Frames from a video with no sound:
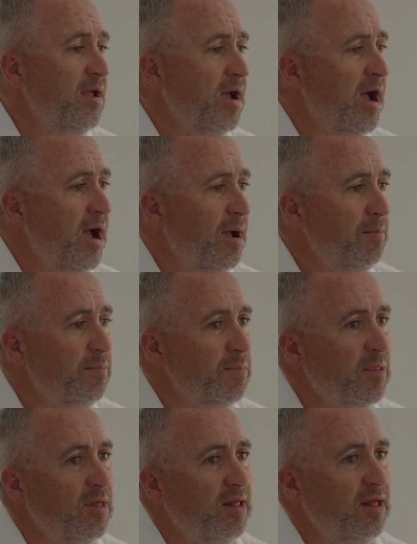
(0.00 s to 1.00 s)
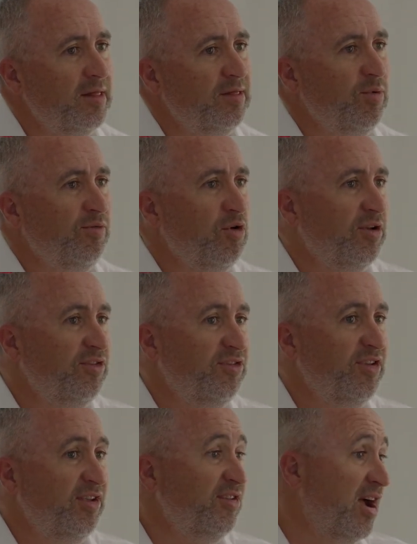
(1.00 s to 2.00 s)
we've got a
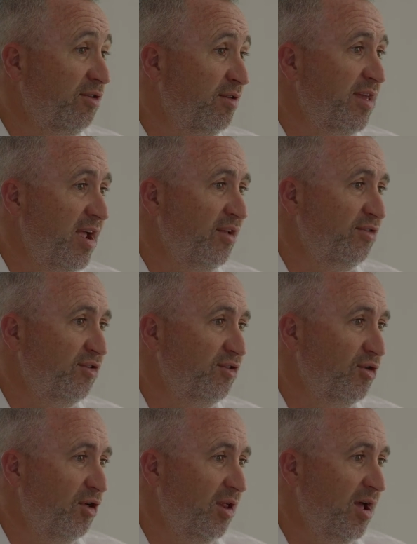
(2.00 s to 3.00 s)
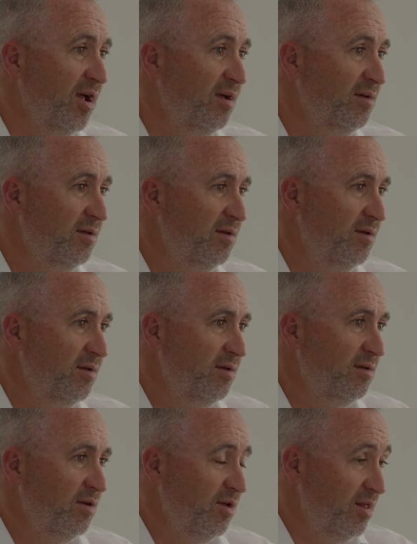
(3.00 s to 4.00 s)
$600,000
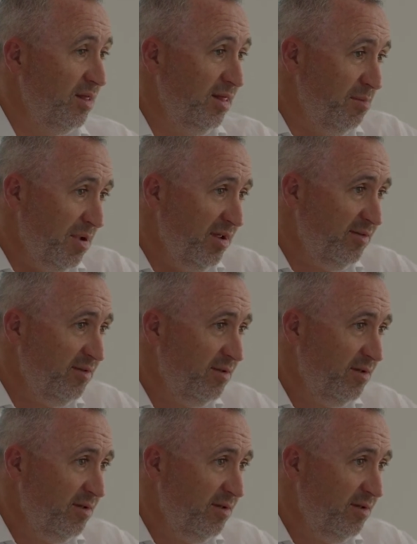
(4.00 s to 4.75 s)
limit.